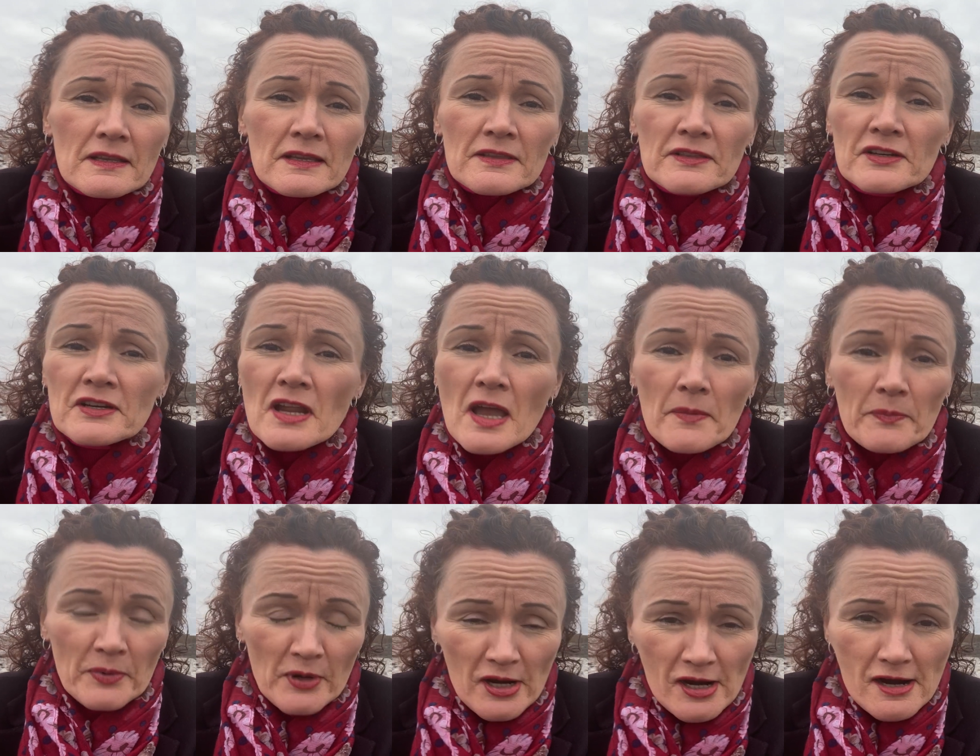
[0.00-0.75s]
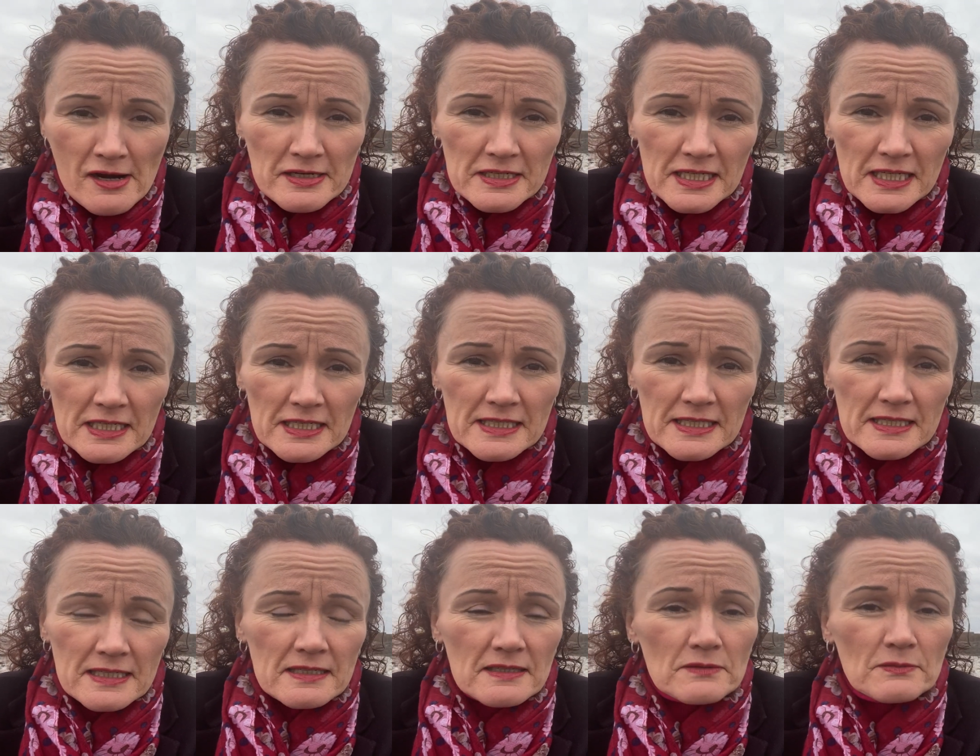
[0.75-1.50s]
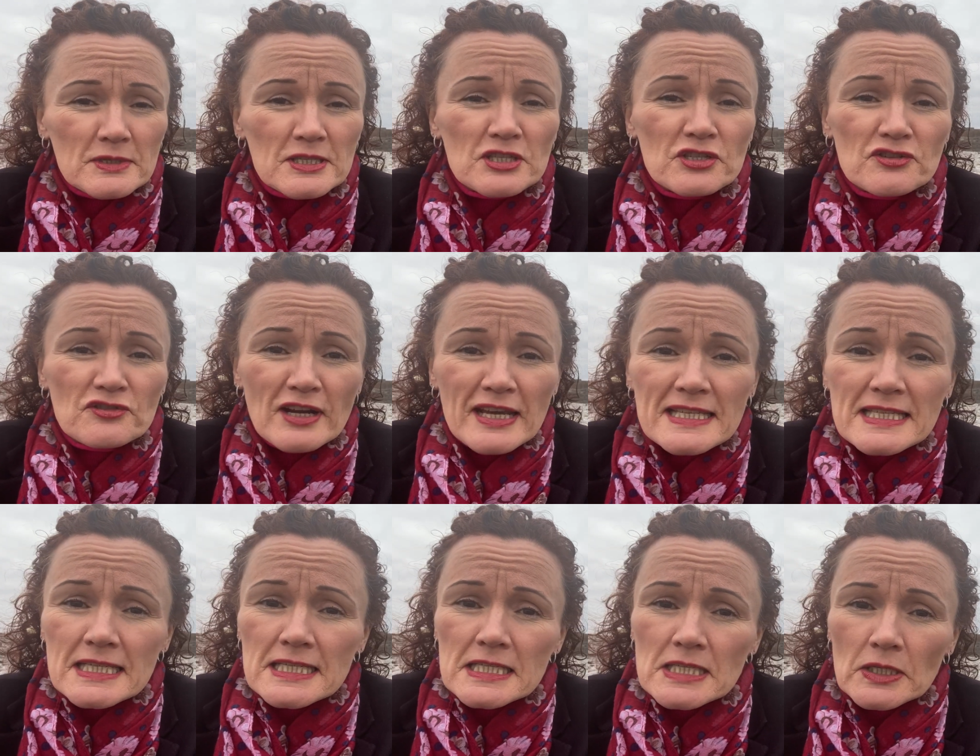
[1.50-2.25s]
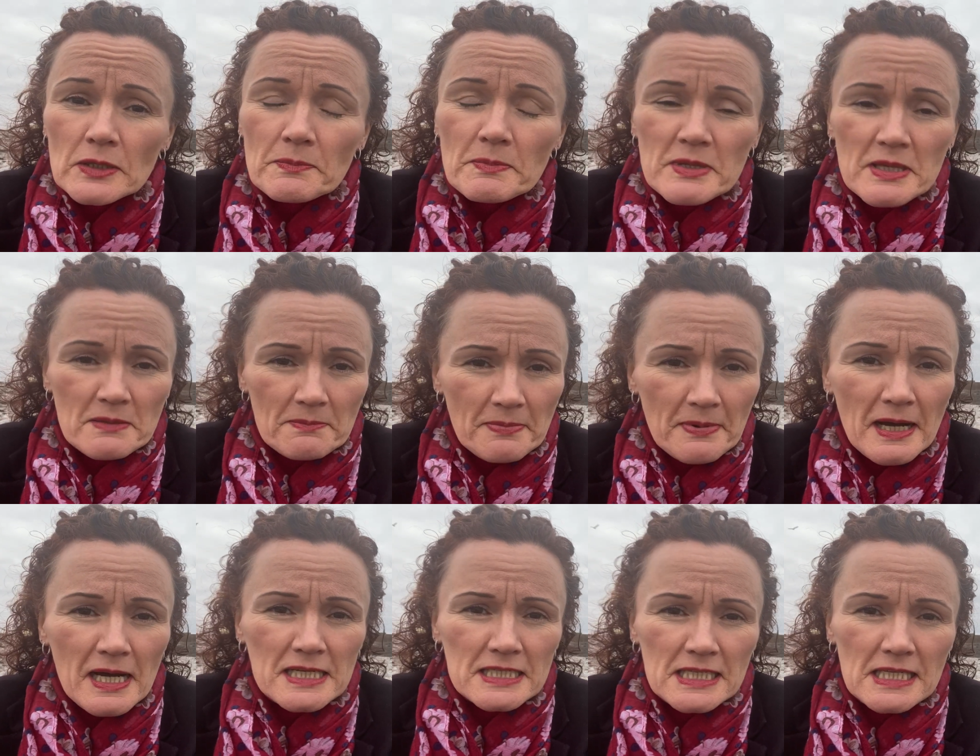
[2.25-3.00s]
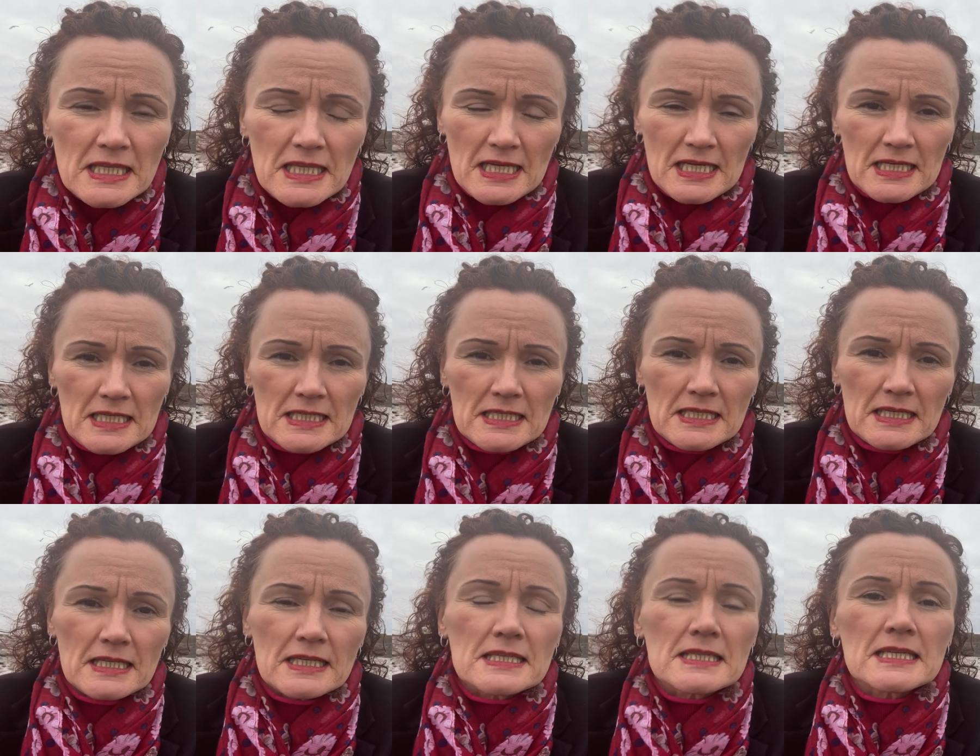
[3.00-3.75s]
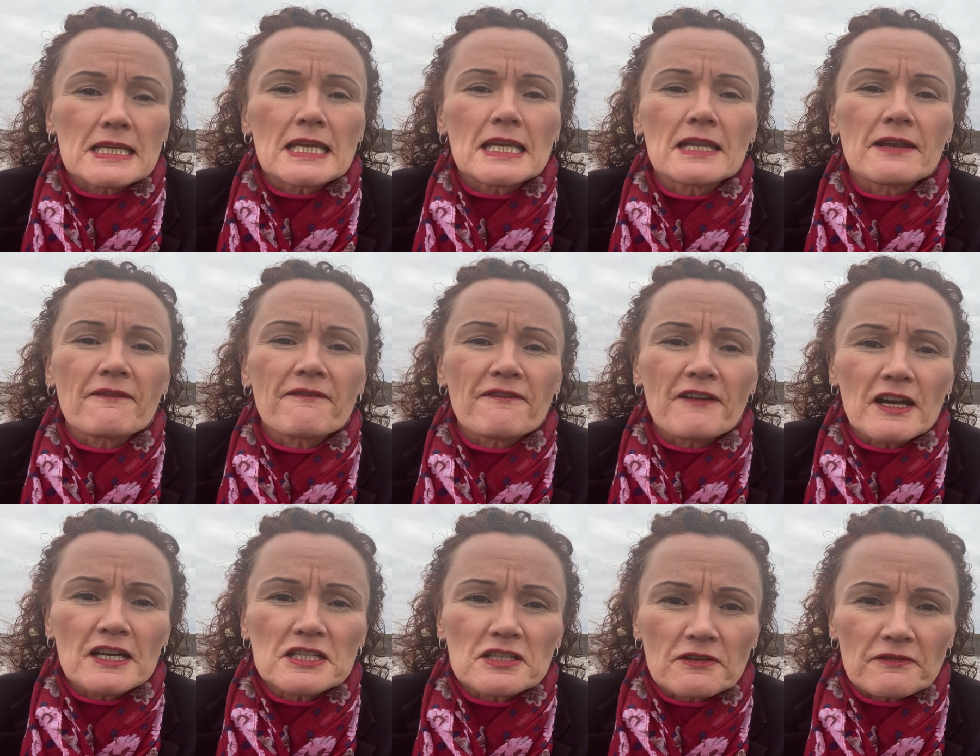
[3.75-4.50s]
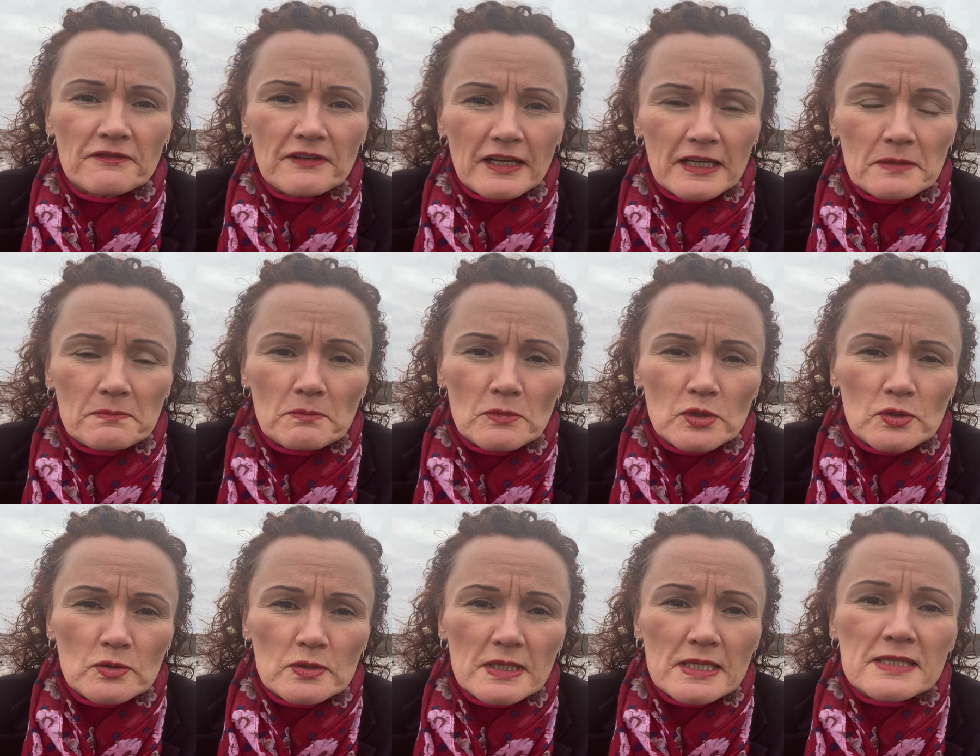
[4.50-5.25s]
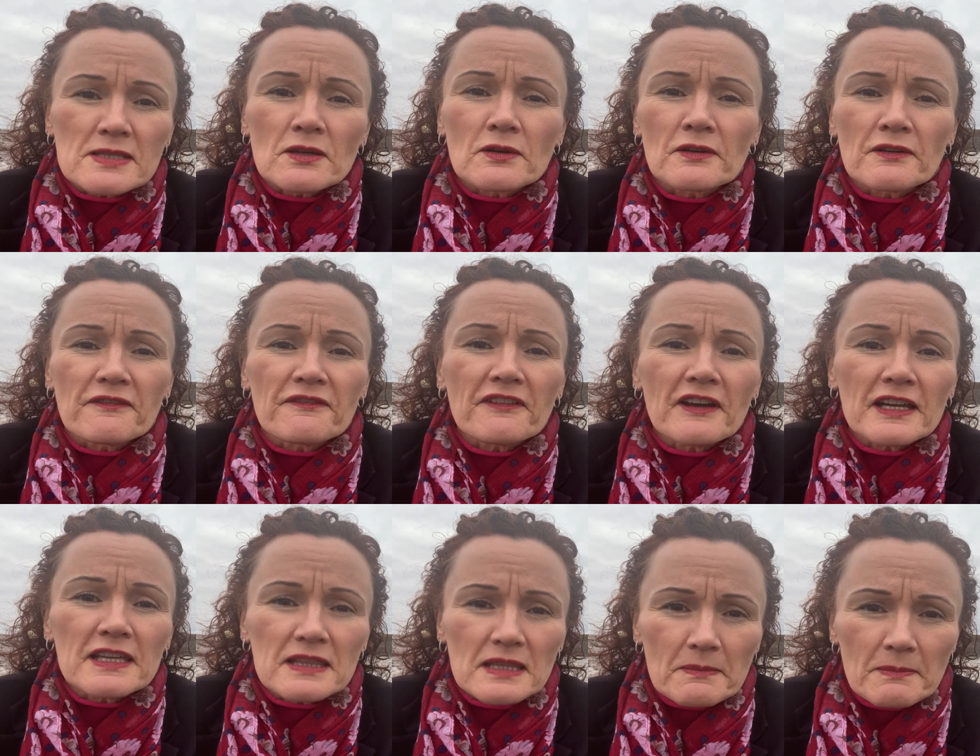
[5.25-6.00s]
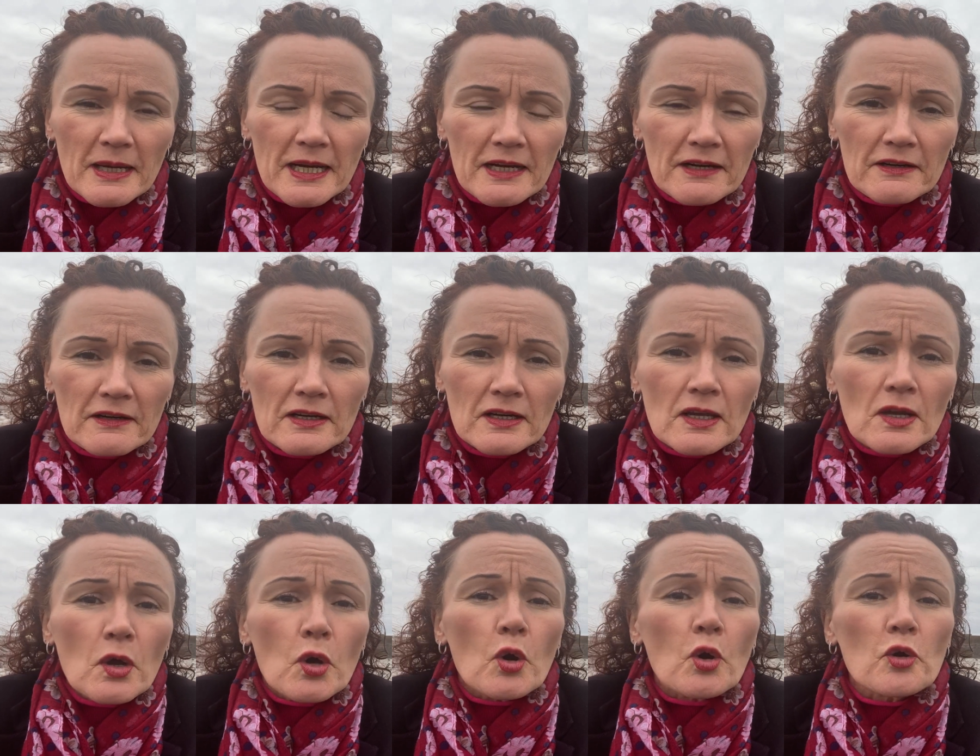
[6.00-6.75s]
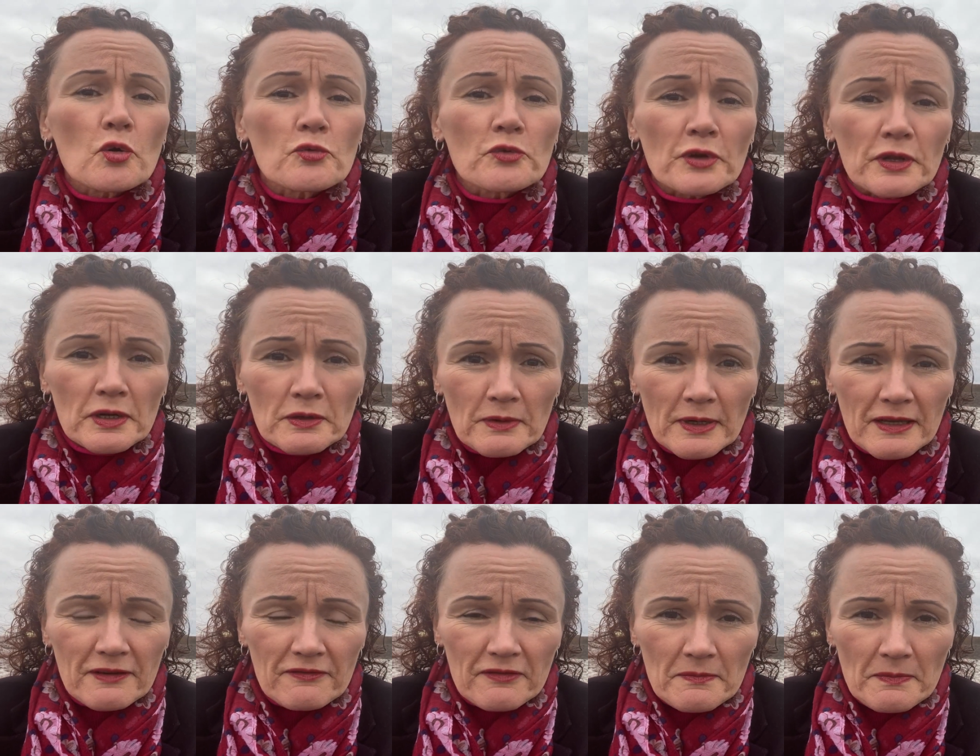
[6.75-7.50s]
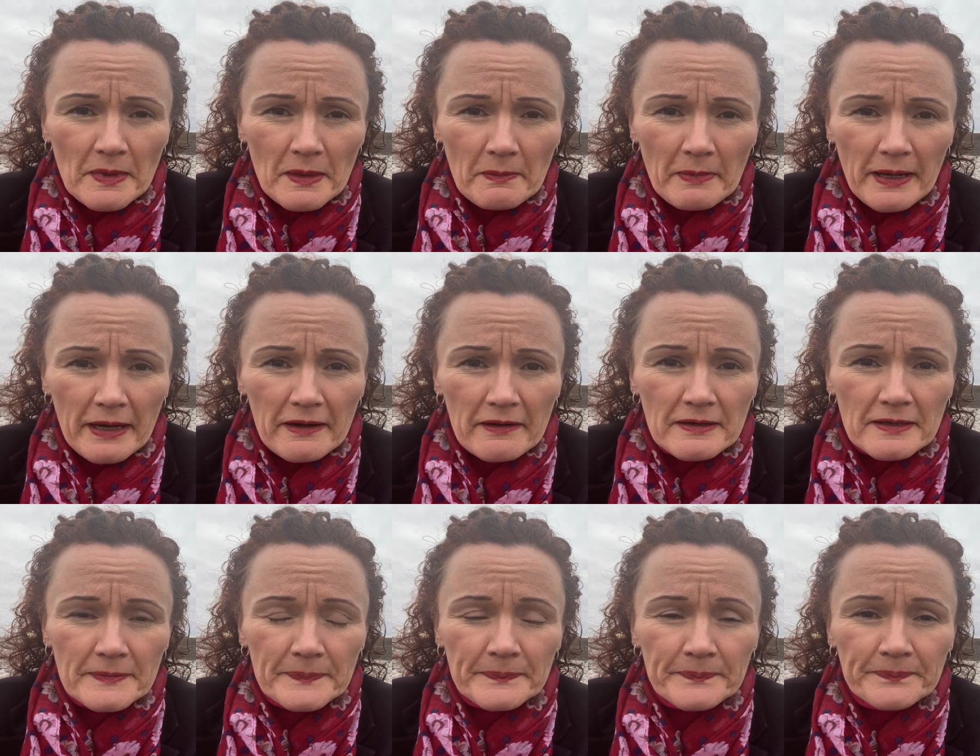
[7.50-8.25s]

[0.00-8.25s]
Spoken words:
They're not prioritized. When stress is up, the body thinks it's in fight or flight mode. It's going to fight the bear or run away from the bear.